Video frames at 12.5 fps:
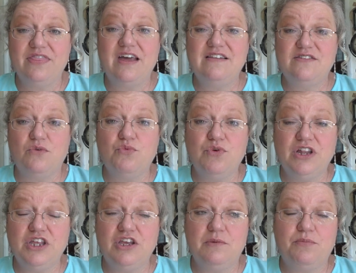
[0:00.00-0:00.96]
that is a
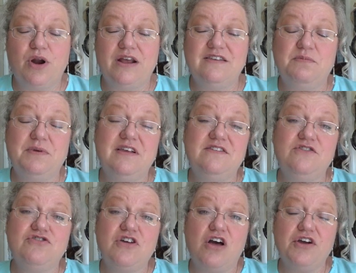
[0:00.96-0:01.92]
really good price, because
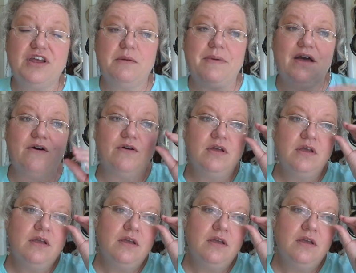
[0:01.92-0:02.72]
you're talking about